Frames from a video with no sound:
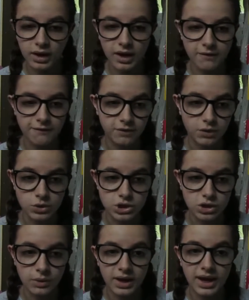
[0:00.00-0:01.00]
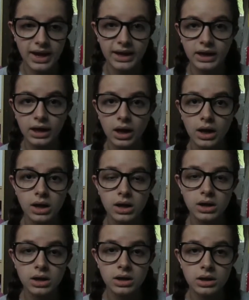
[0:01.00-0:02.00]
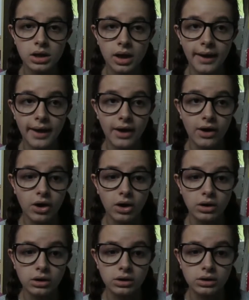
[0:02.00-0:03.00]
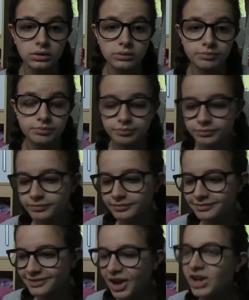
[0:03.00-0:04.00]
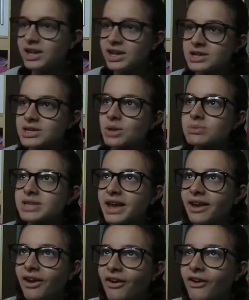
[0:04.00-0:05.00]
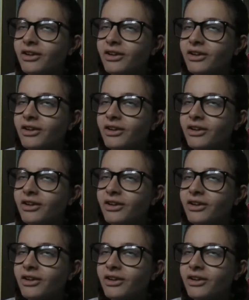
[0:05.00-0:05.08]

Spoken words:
If you're doing I need to stop saying